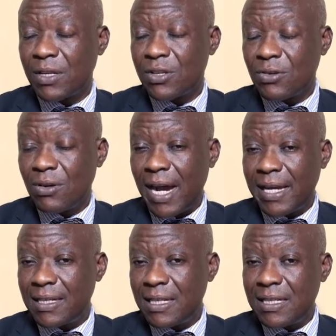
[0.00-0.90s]
So
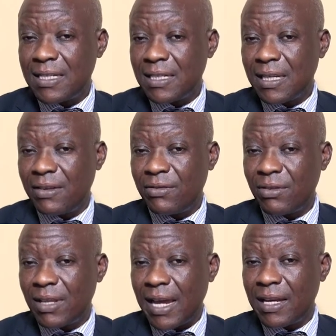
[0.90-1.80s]
I did give
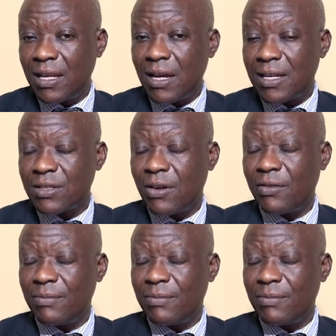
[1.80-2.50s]
you the ideas of